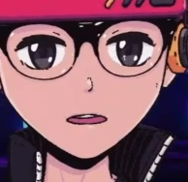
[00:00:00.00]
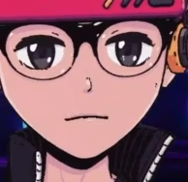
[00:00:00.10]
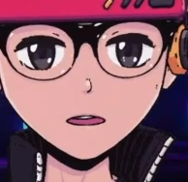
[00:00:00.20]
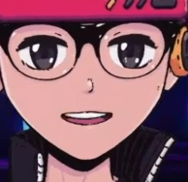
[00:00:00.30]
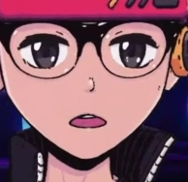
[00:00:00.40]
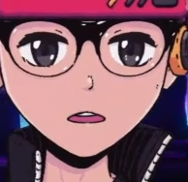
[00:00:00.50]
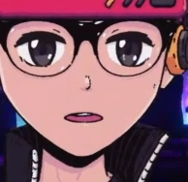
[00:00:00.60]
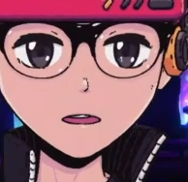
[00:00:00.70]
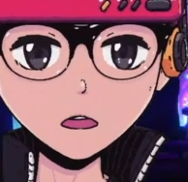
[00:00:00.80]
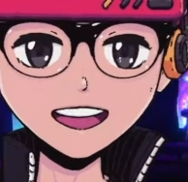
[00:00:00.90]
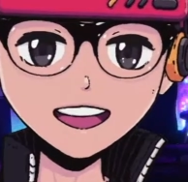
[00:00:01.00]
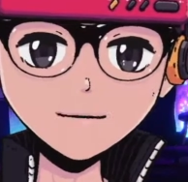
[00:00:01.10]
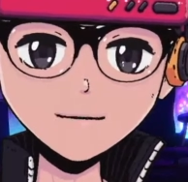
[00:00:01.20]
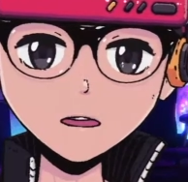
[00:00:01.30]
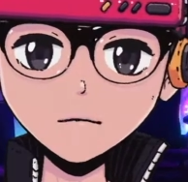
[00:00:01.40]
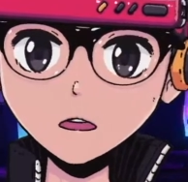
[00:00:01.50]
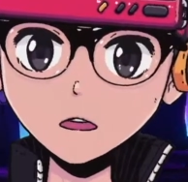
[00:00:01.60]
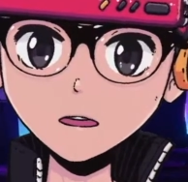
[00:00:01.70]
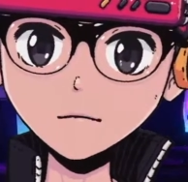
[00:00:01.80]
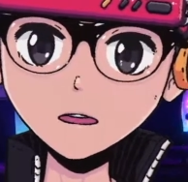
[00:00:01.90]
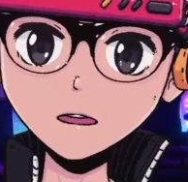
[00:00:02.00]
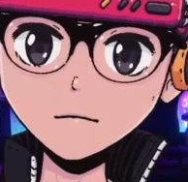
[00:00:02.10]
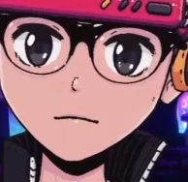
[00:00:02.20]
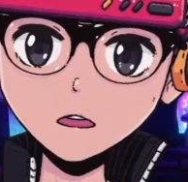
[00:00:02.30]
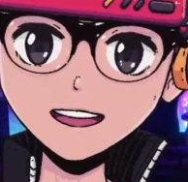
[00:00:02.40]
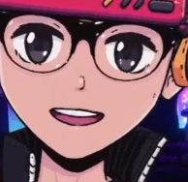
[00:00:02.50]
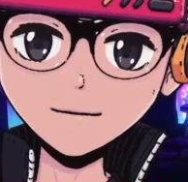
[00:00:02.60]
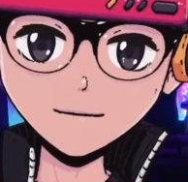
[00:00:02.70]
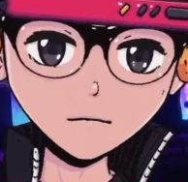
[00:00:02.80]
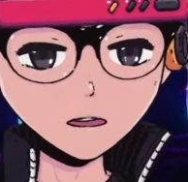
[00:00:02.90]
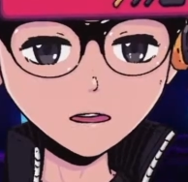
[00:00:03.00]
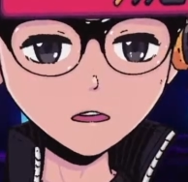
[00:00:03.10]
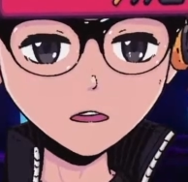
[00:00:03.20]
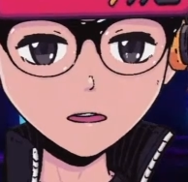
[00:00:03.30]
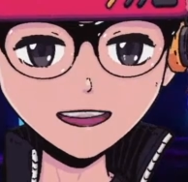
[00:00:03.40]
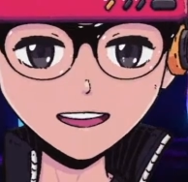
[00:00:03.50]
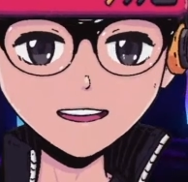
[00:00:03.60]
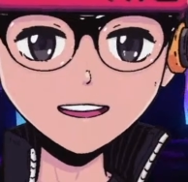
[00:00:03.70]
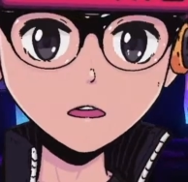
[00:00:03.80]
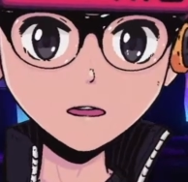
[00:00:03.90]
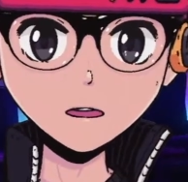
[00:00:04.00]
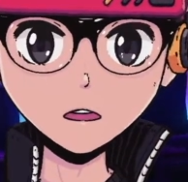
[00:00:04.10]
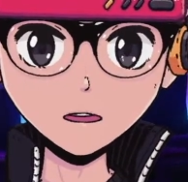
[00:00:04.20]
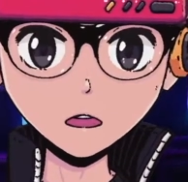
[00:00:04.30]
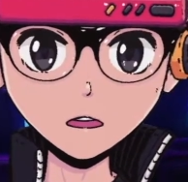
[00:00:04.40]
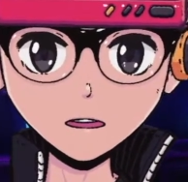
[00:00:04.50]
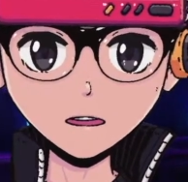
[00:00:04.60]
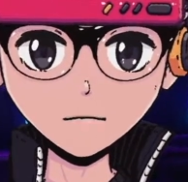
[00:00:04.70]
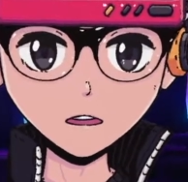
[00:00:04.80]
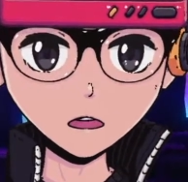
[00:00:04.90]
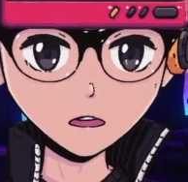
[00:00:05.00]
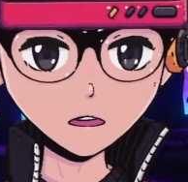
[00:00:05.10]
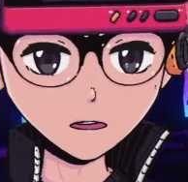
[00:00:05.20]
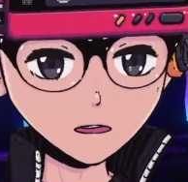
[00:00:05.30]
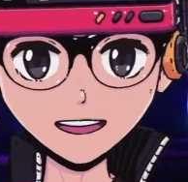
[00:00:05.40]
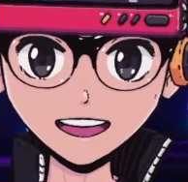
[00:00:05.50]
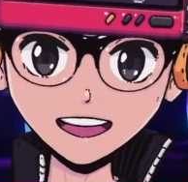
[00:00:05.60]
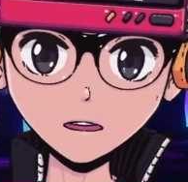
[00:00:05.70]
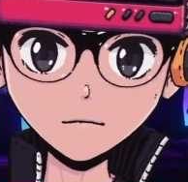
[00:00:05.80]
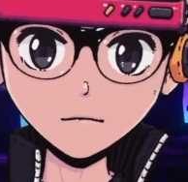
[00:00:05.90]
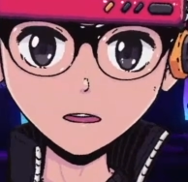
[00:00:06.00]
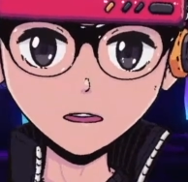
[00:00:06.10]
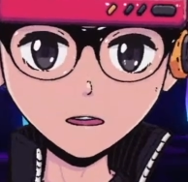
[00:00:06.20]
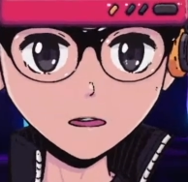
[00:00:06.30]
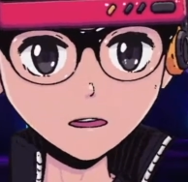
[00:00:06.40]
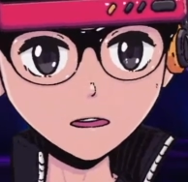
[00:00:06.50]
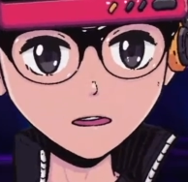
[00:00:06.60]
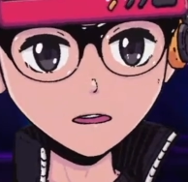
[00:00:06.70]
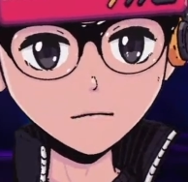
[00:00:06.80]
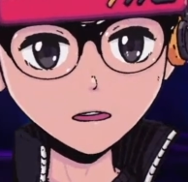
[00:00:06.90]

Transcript: was that the artwork had to be mobile phone friendly. Most importantly, in terms of our project's look, it needed to look approachable